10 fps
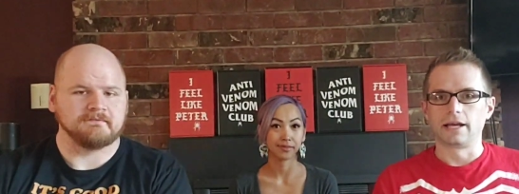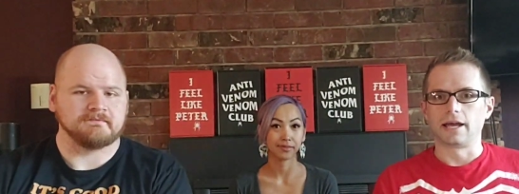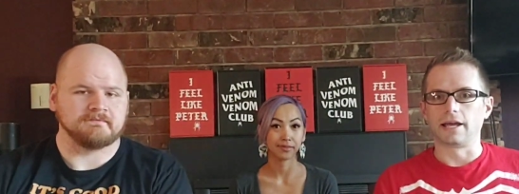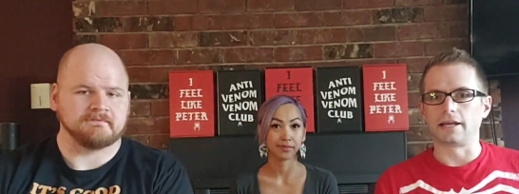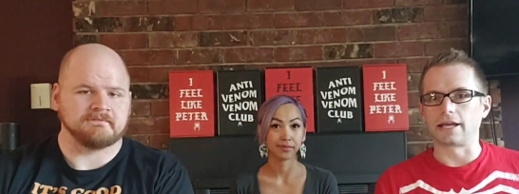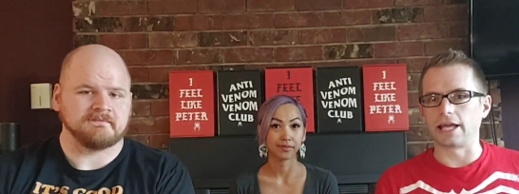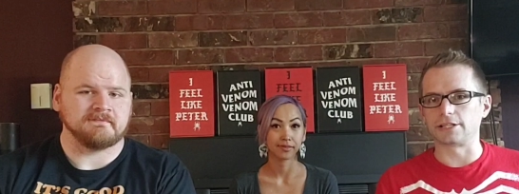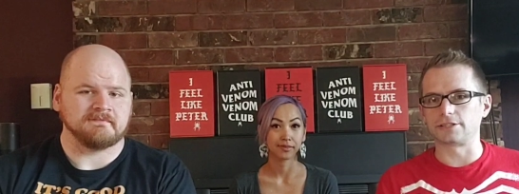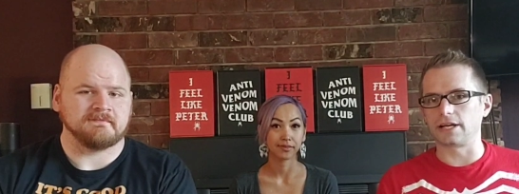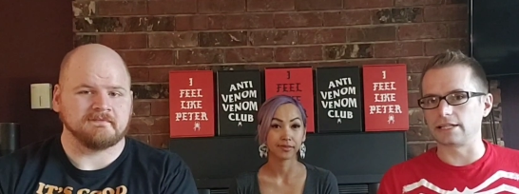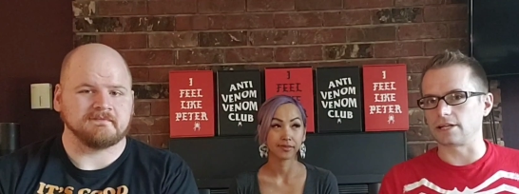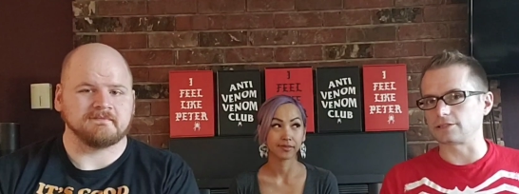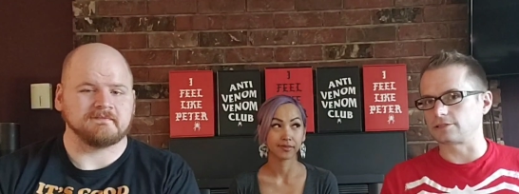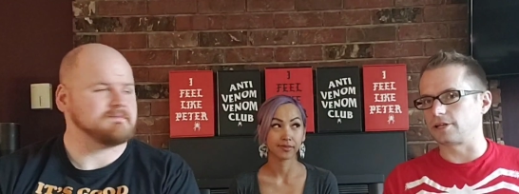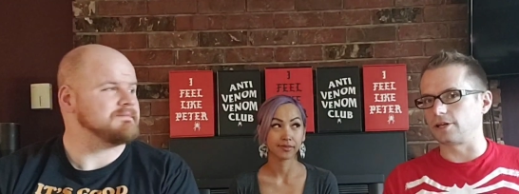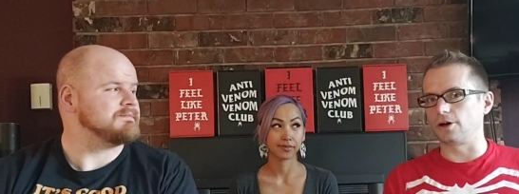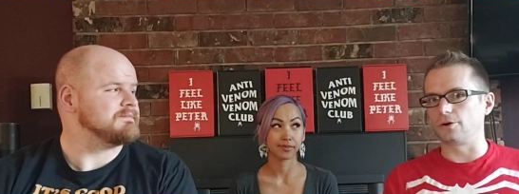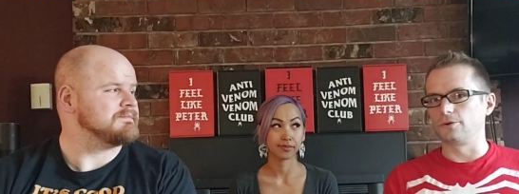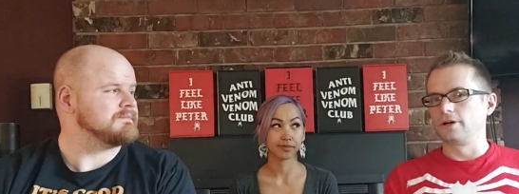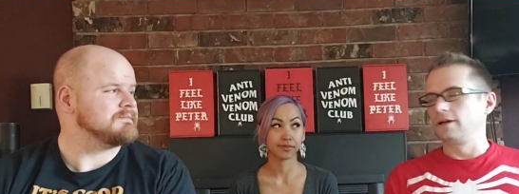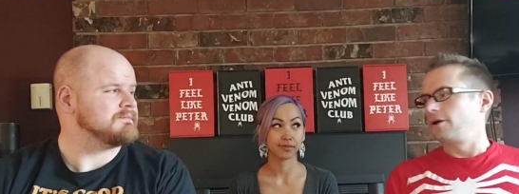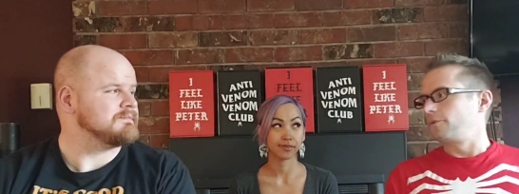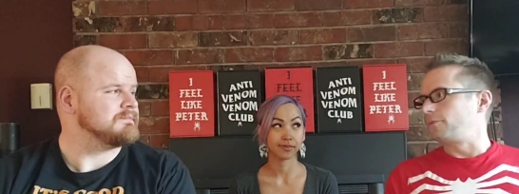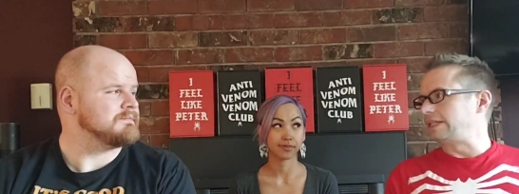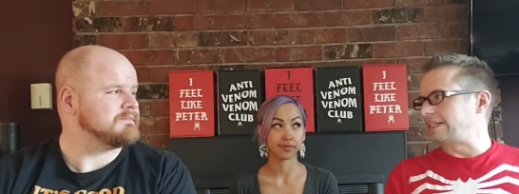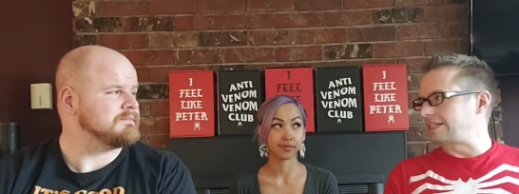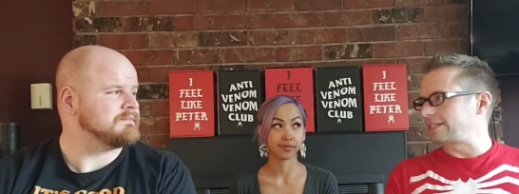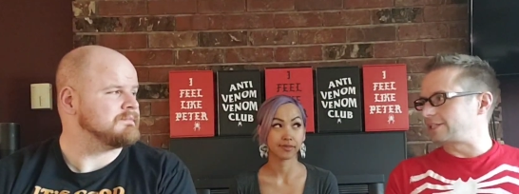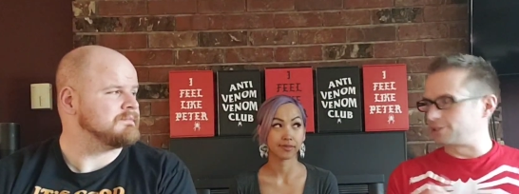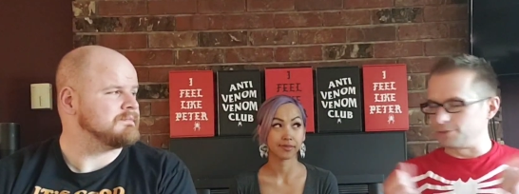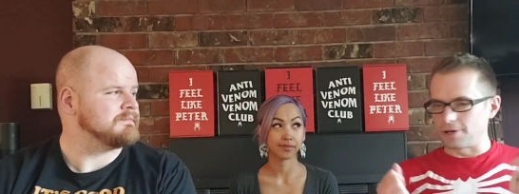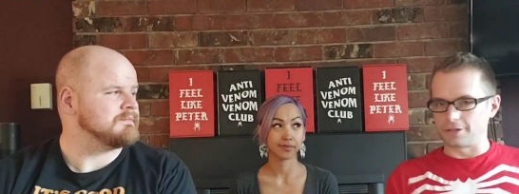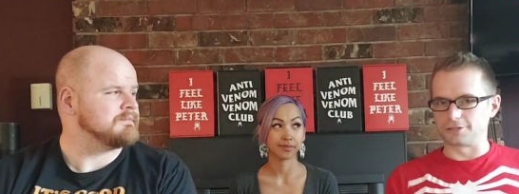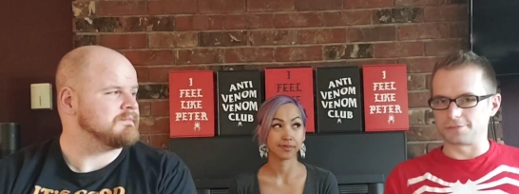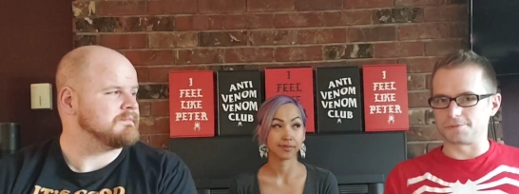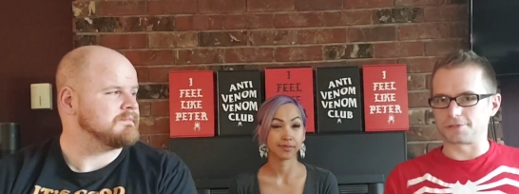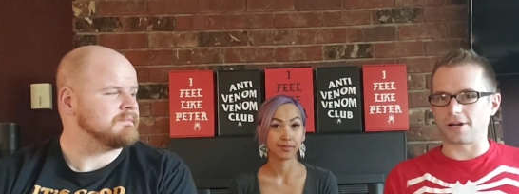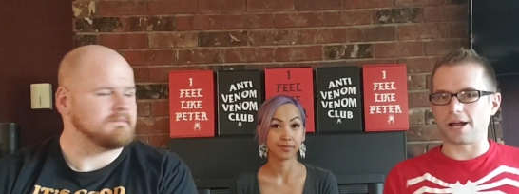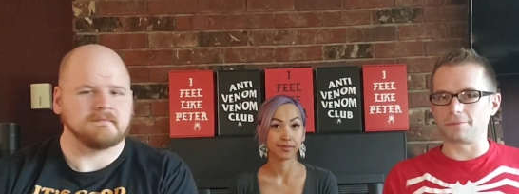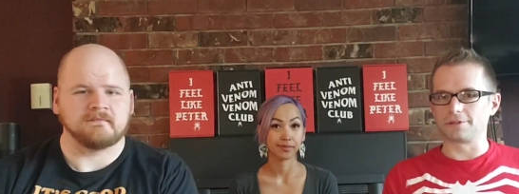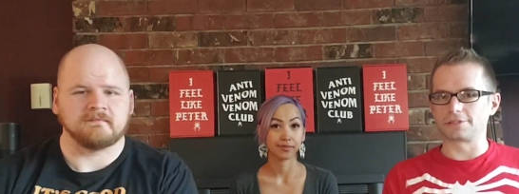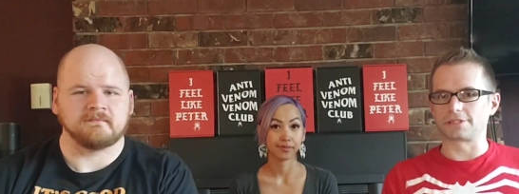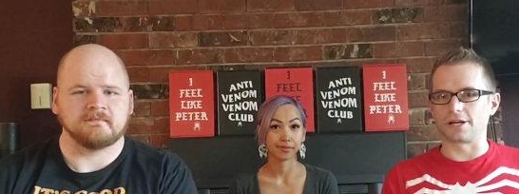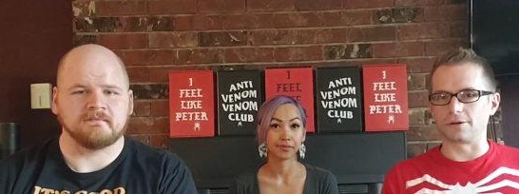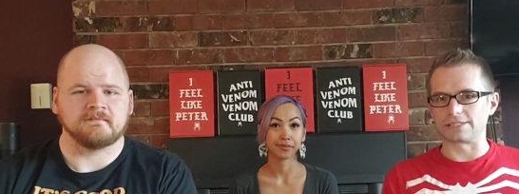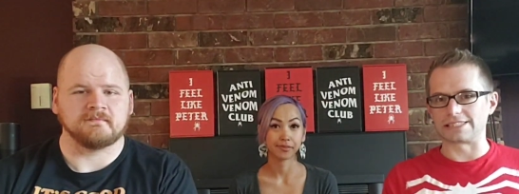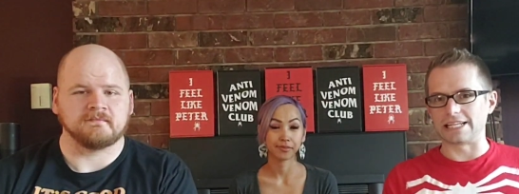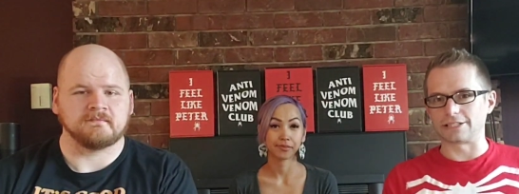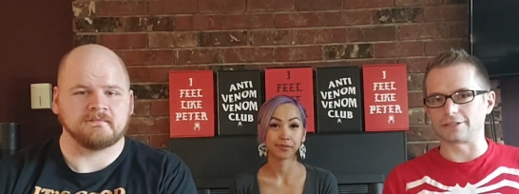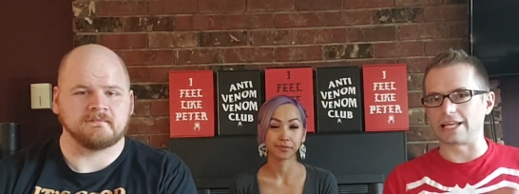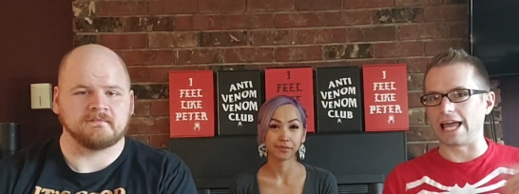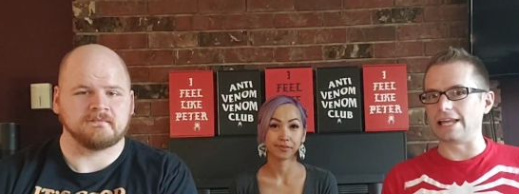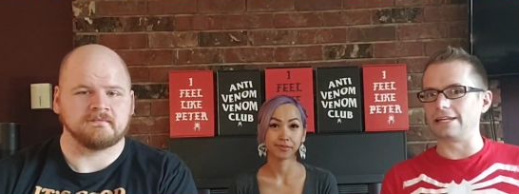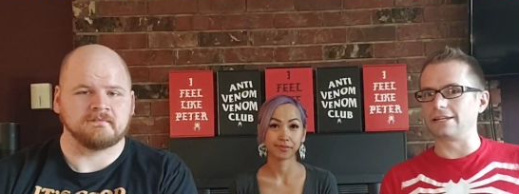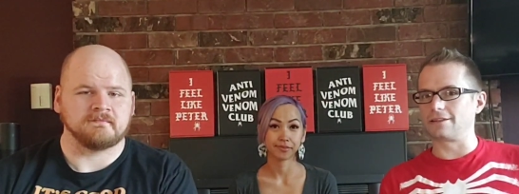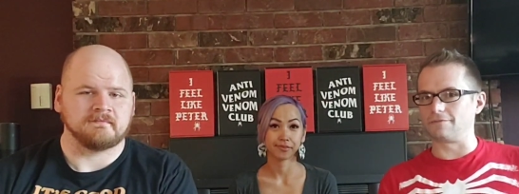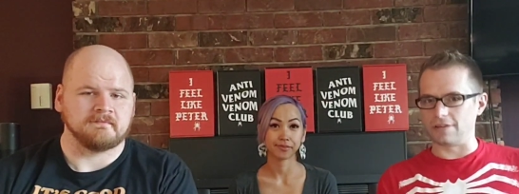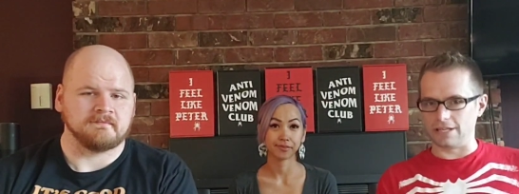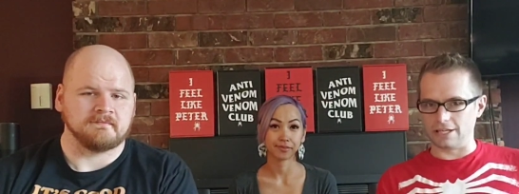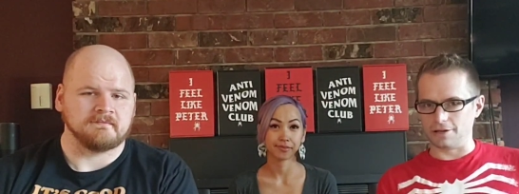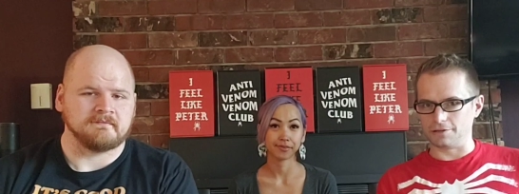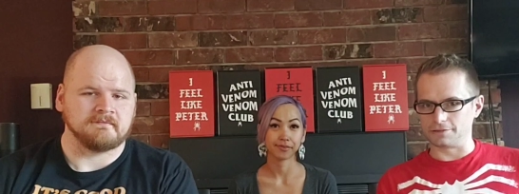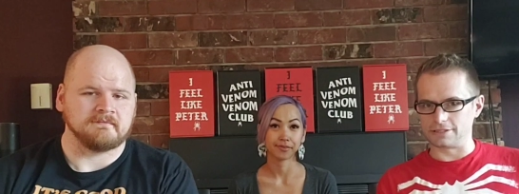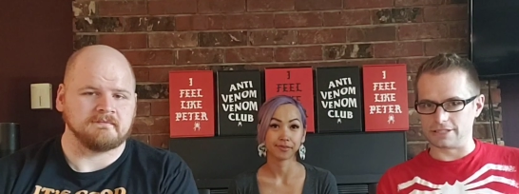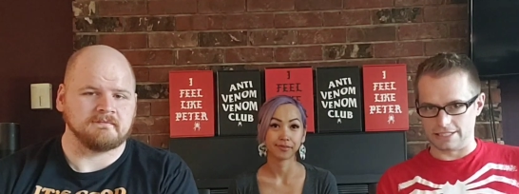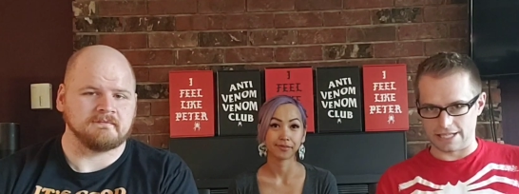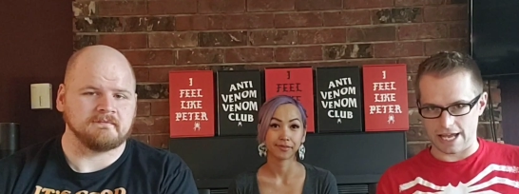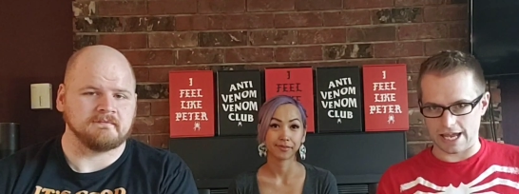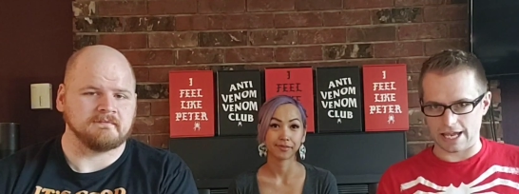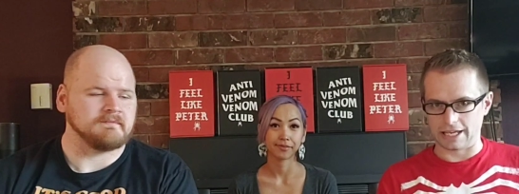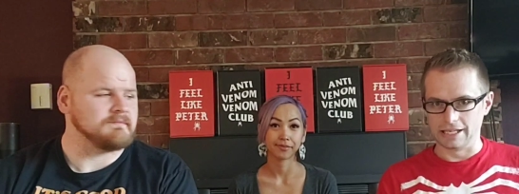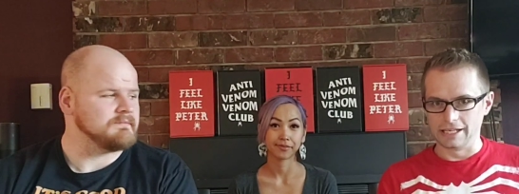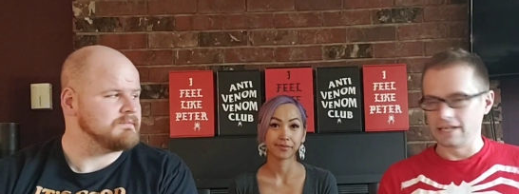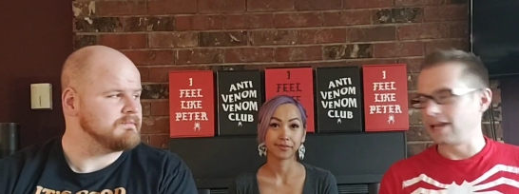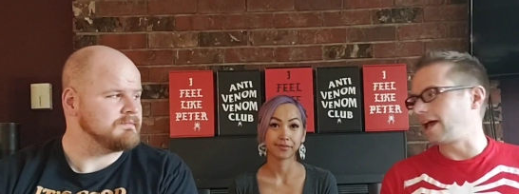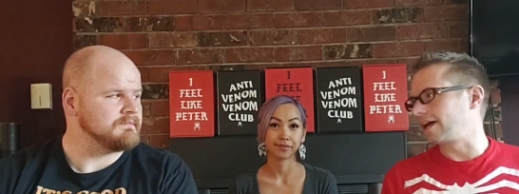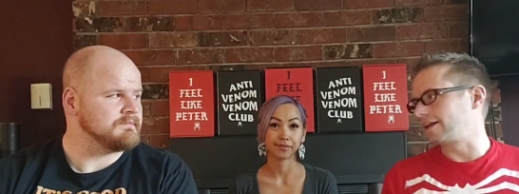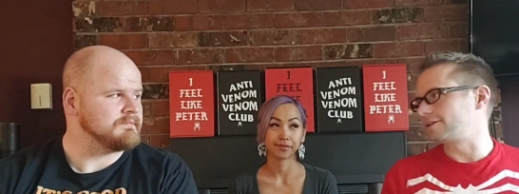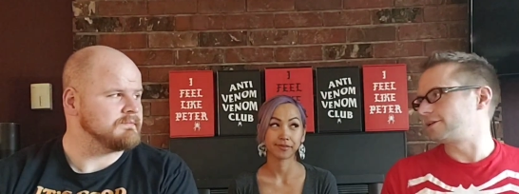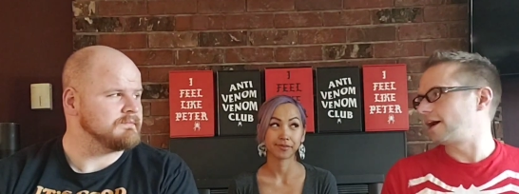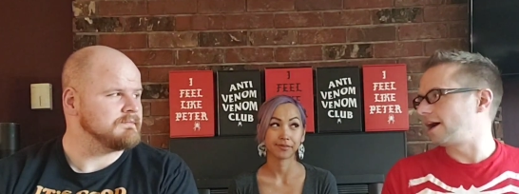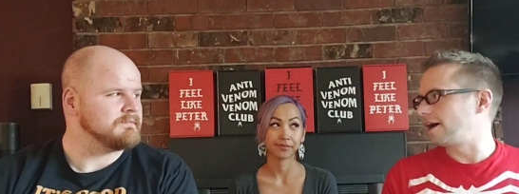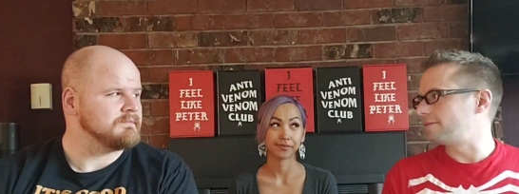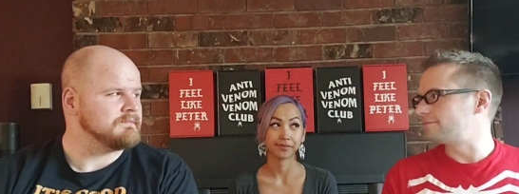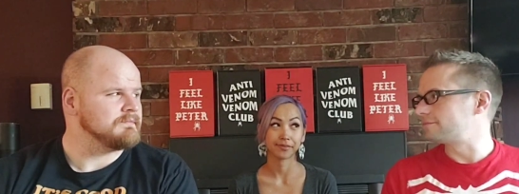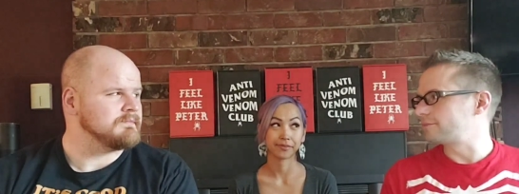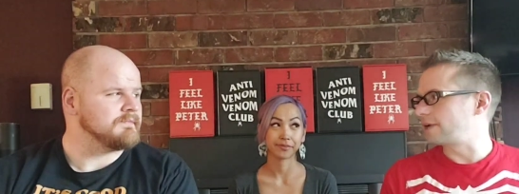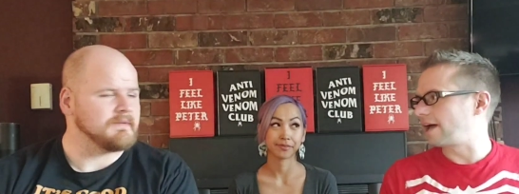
Speaker 1: And in case you guys also didn't know, we did get to 200 subscribers, so stay till the end of the video today, and we